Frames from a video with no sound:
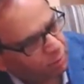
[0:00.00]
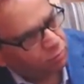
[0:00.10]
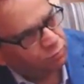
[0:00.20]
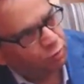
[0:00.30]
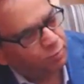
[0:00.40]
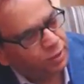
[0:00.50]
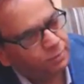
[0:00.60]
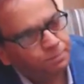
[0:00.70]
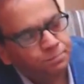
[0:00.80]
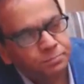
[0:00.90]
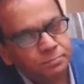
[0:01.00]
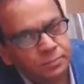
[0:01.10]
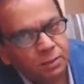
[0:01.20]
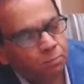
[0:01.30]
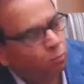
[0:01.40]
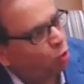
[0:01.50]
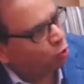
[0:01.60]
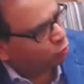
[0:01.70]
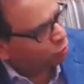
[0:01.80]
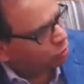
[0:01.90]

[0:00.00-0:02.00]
out from a pond,